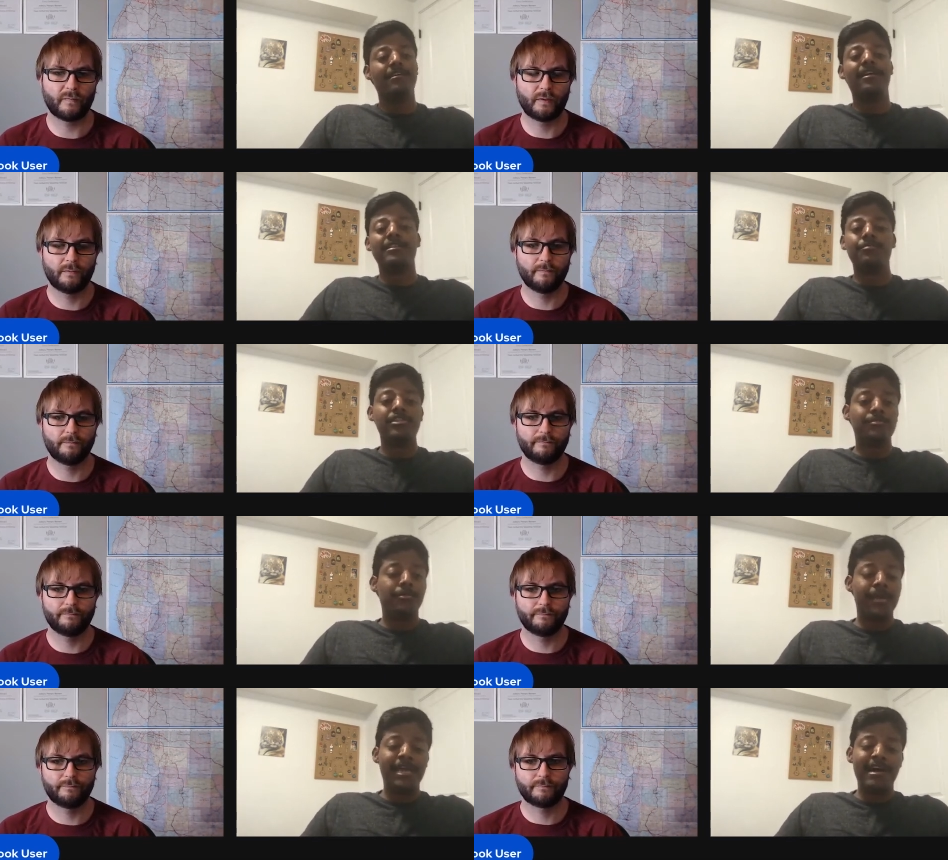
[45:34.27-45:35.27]
Speaker 1: And the
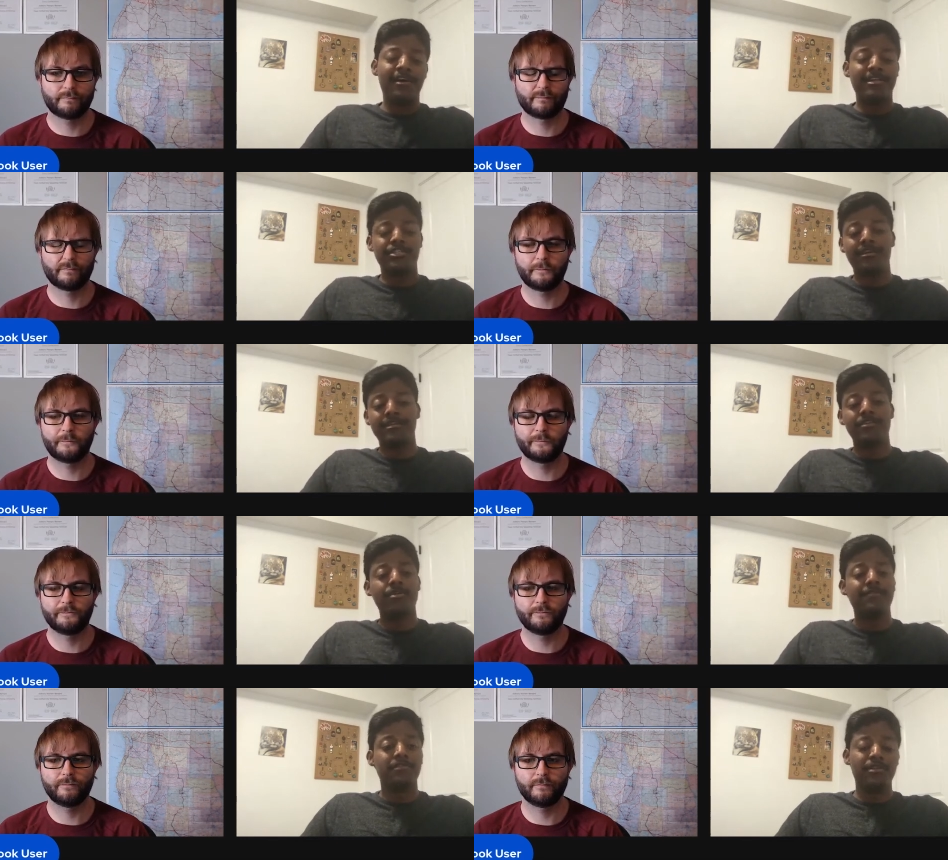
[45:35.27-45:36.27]
principal pay down, I generally
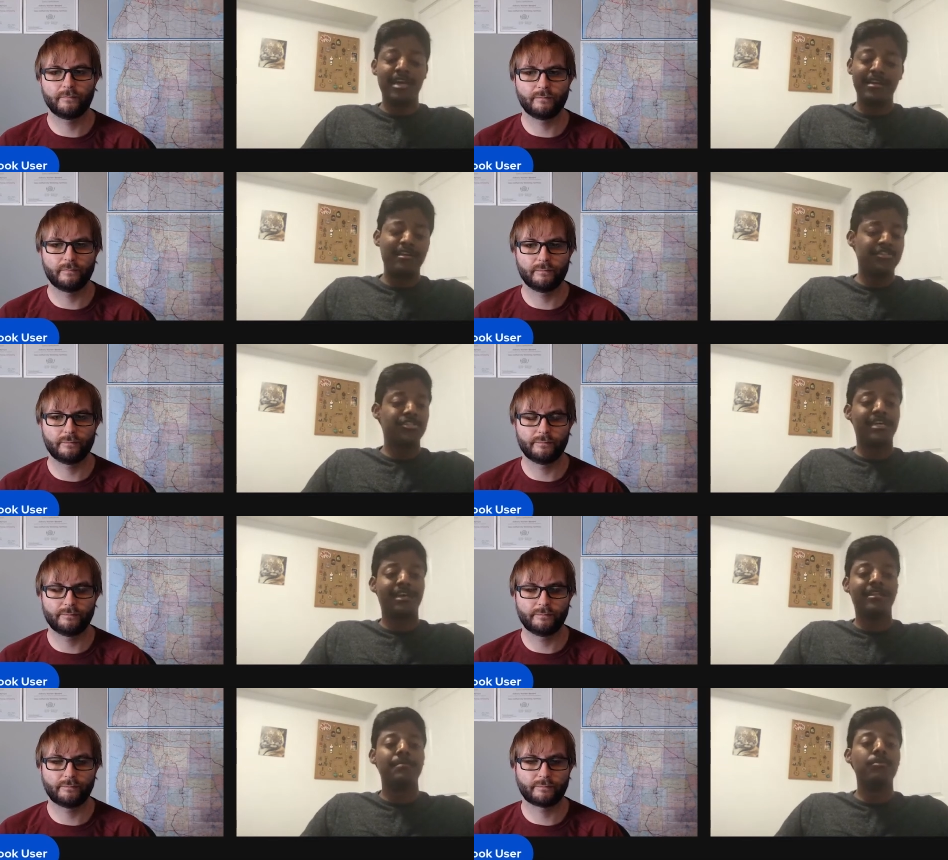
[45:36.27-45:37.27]
don't even look at it. It's just
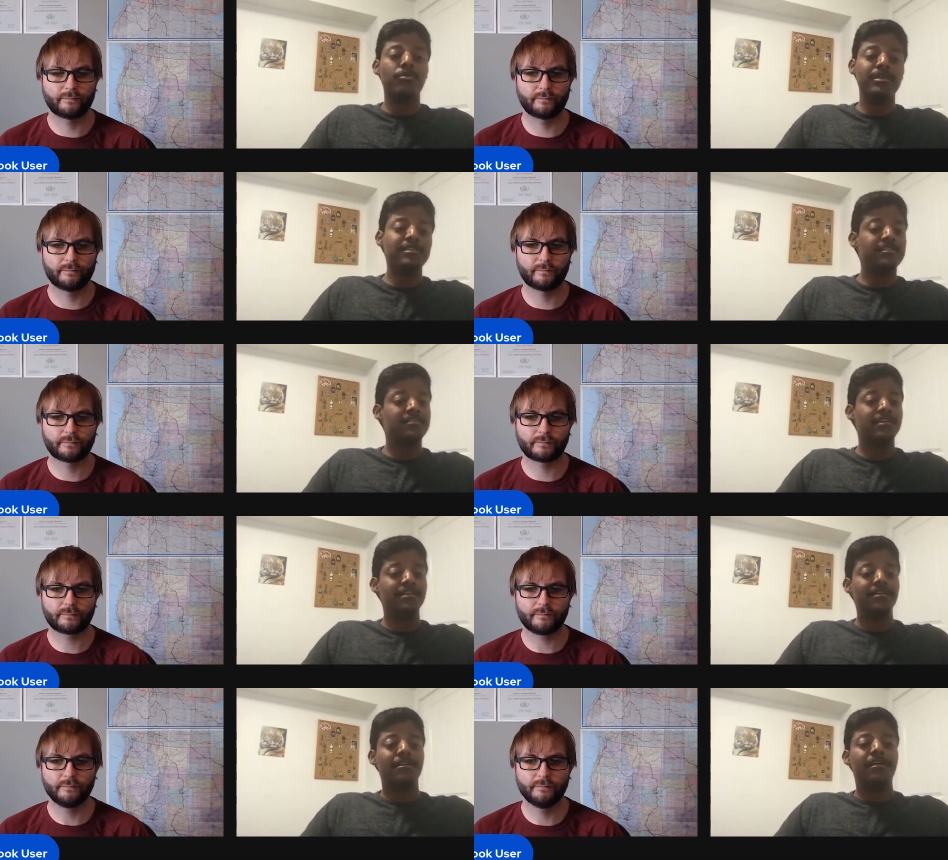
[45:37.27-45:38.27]
kind of like a bonus.
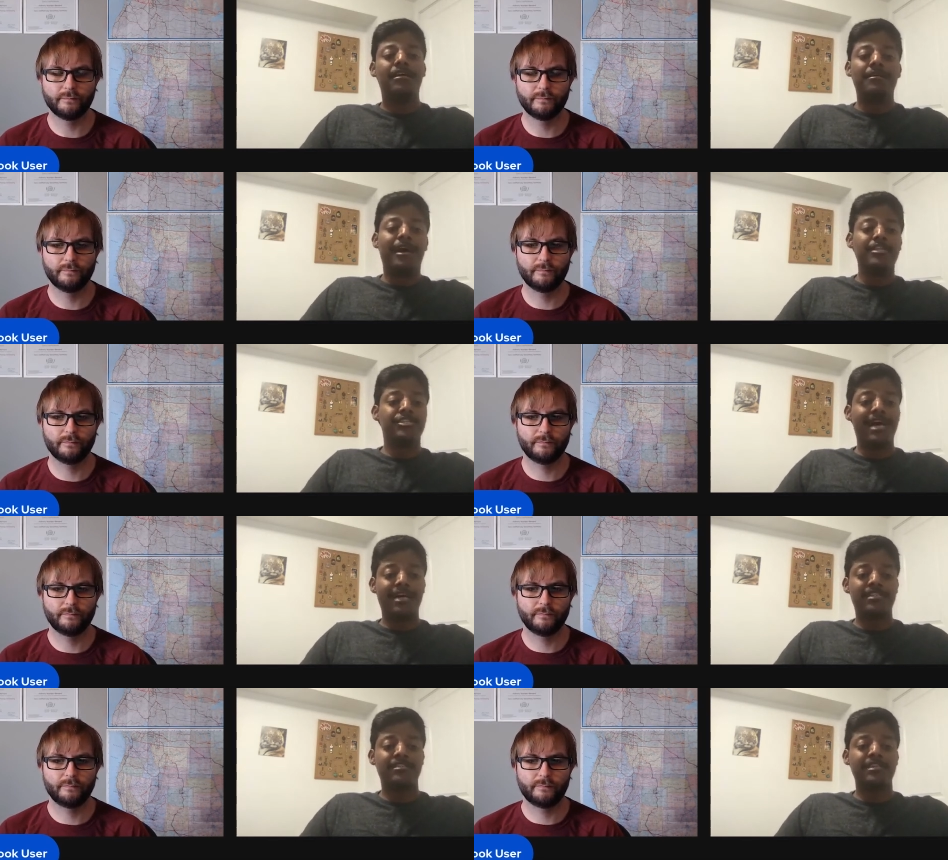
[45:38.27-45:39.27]
Uh, I just
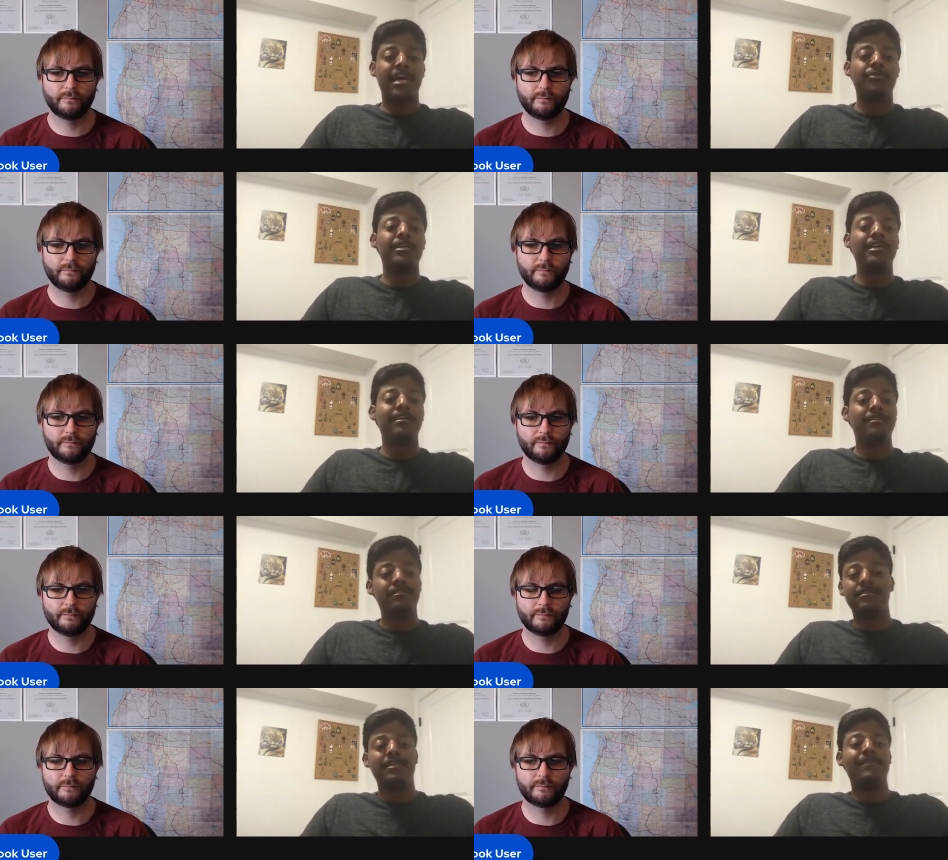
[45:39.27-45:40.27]
access the equity
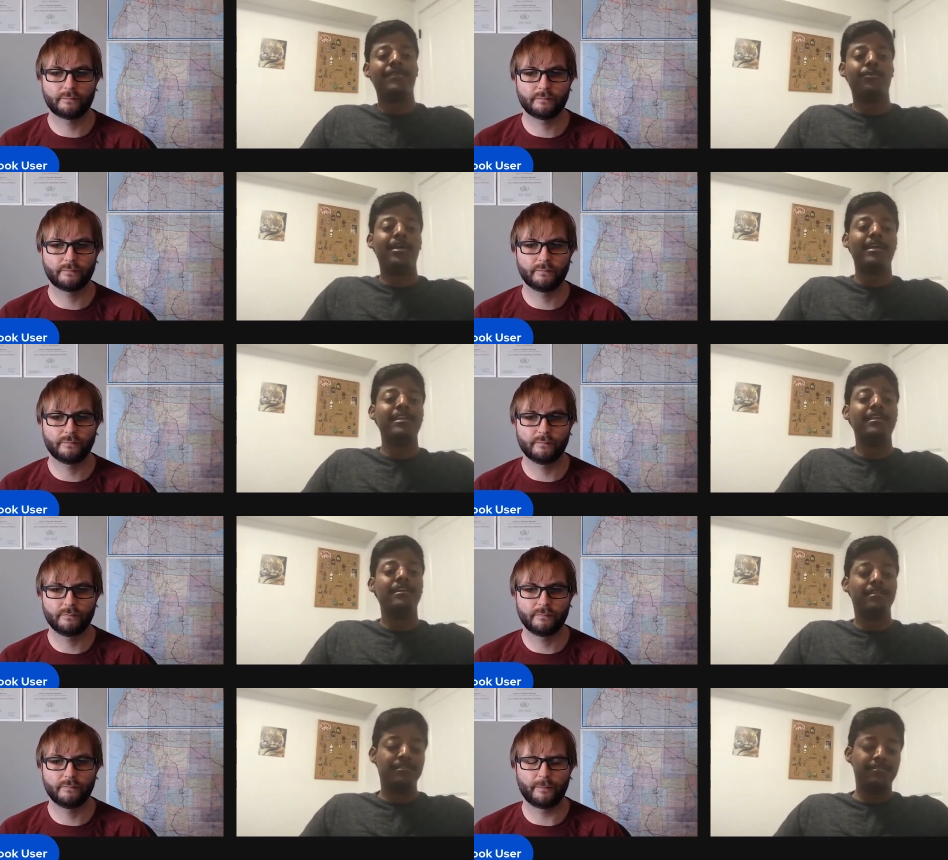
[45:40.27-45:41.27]
if and when I need
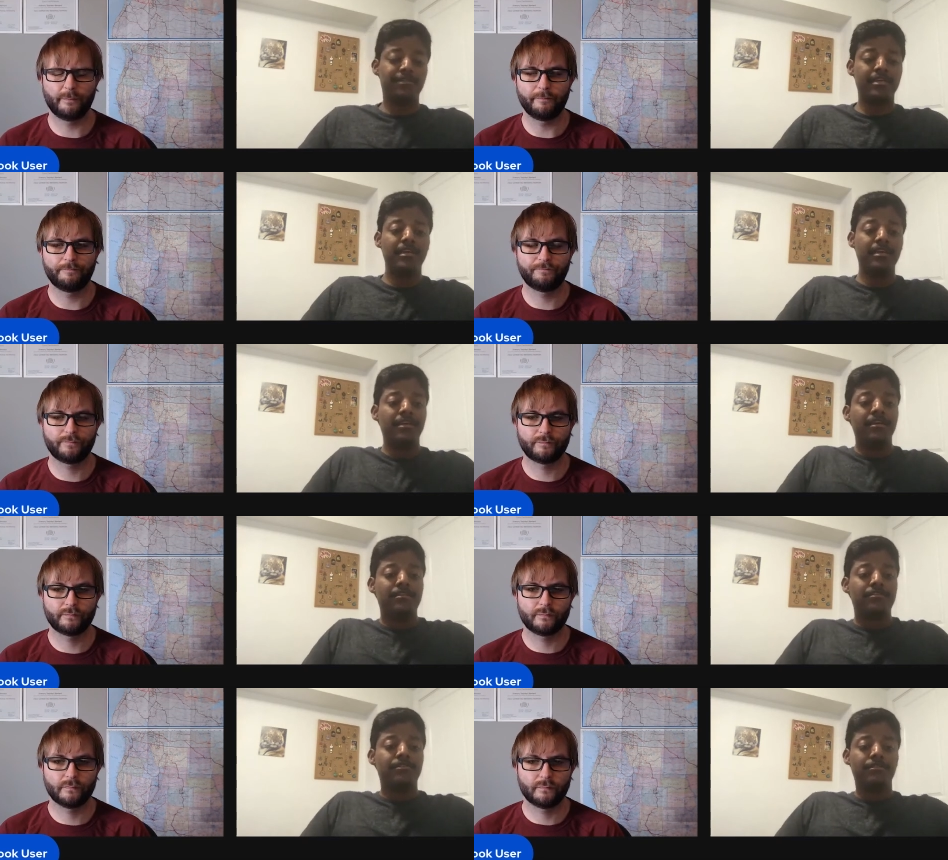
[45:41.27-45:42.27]
it, right?
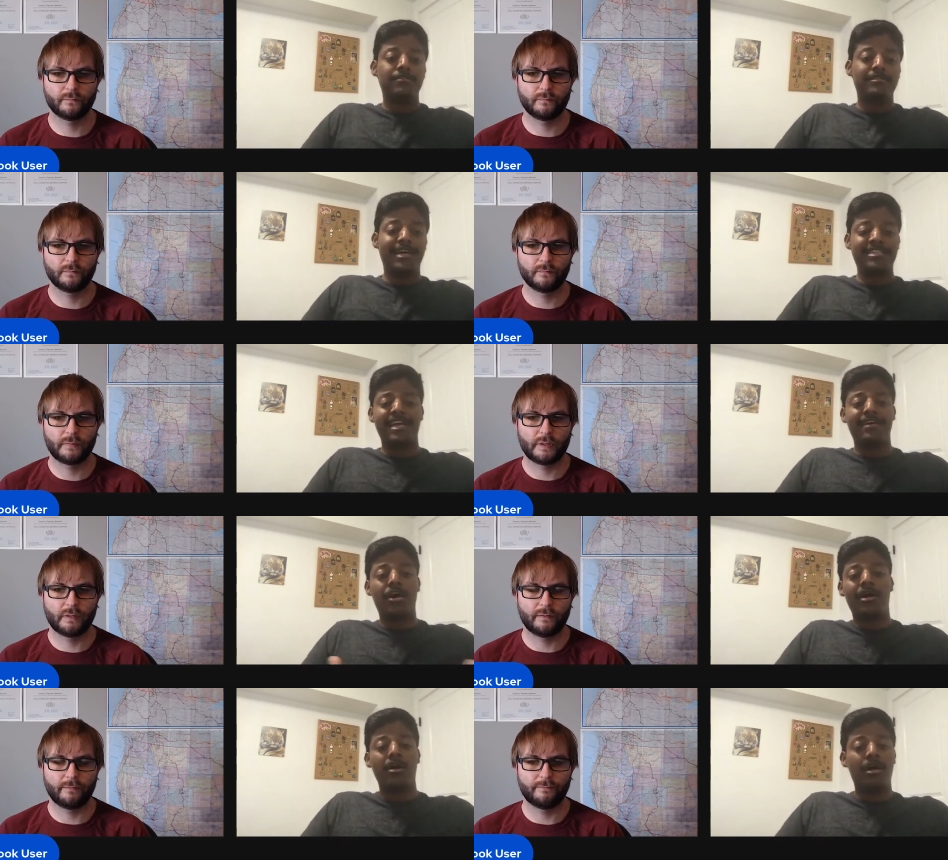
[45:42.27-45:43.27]
So that's kind of
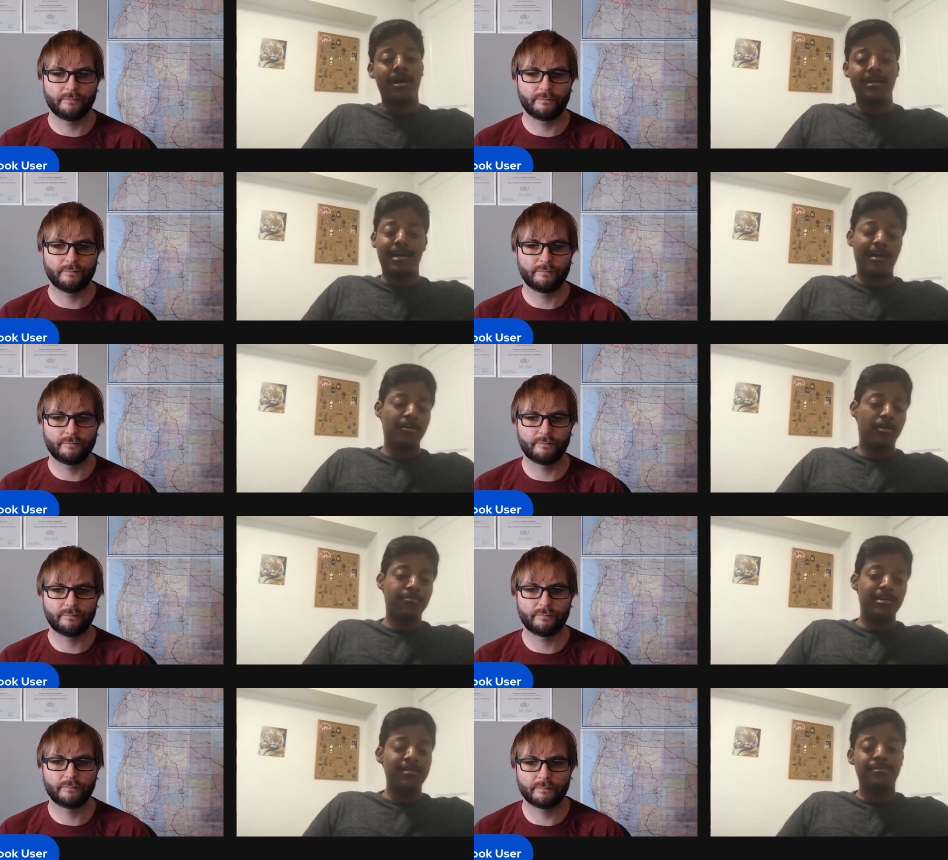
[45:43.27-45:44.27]
how I, I, I
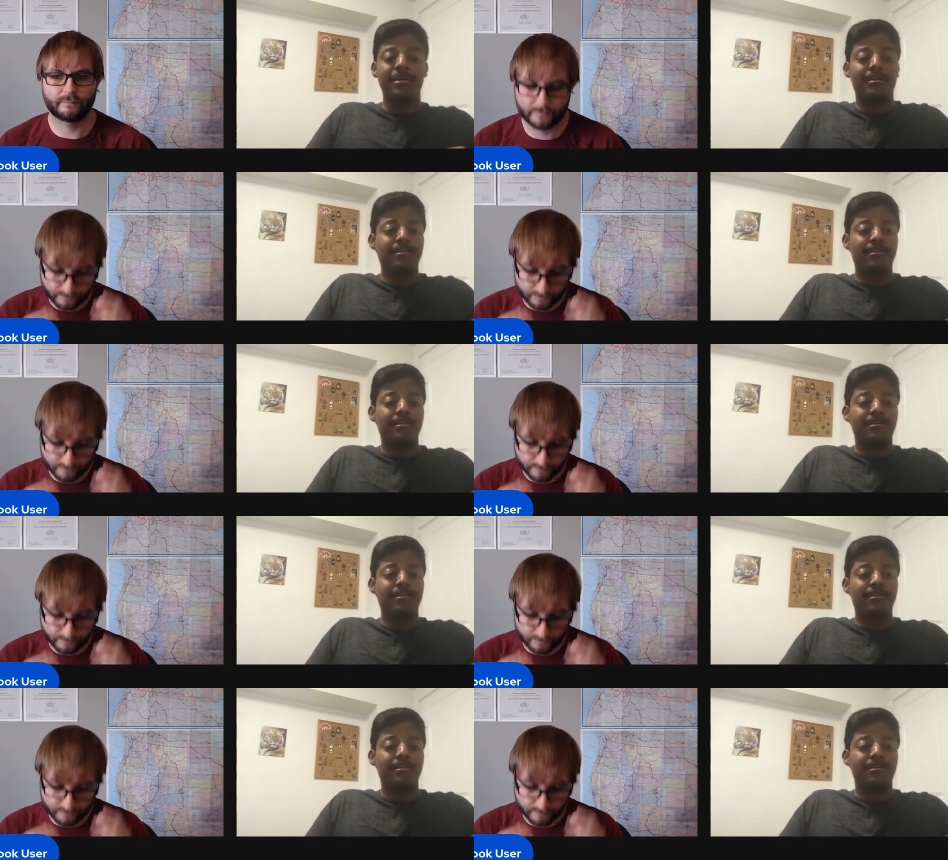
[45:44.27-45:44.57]
operate, but